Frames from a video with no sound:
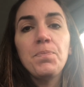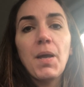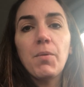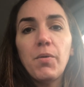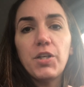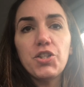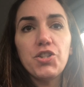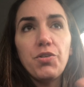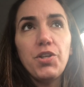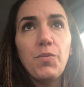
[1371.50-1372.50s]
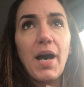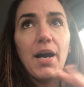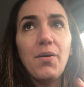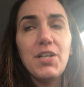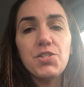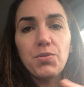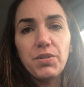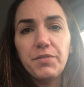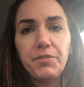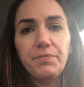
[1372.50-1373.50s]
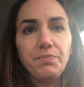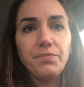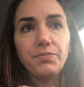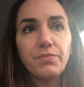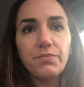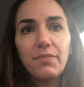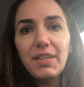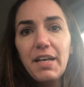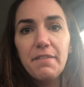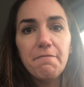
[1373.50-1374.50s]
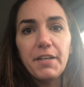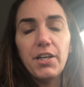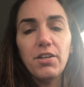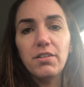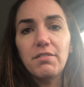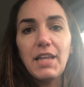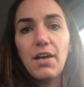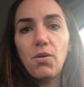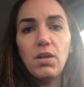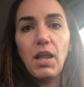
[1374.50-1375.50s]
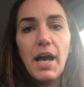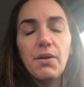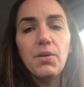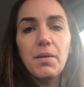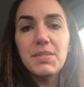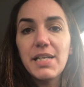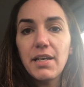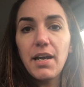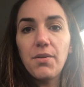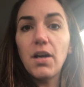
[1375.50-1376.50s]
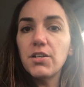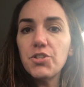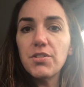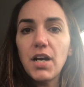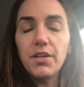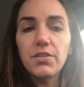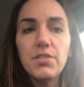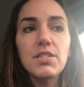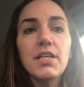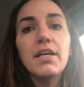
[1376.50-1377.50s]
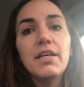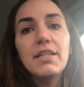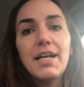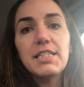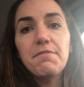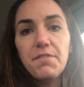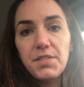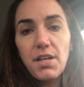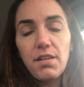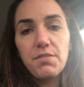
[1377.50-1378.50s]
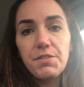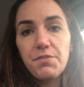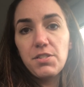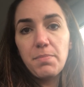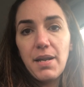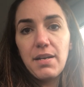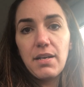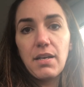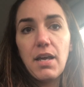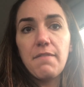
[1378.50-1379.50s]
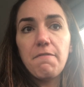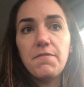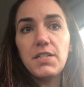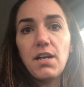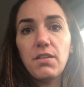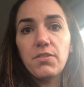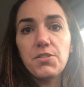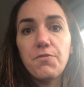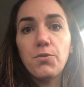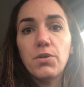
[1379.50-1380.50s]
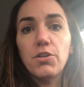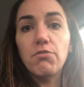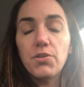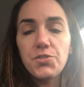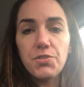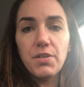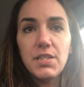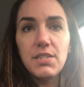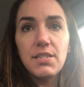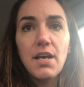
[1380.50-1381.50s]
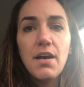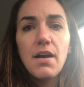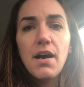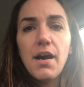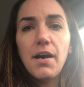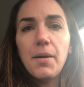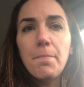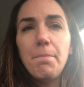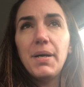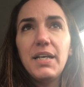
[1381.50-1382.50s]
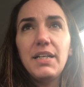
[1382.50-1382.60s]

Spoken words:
I'm going to show you how I sort of figure that all out. I'm taking out $100. That's $50 for spending and $50 for groceries. But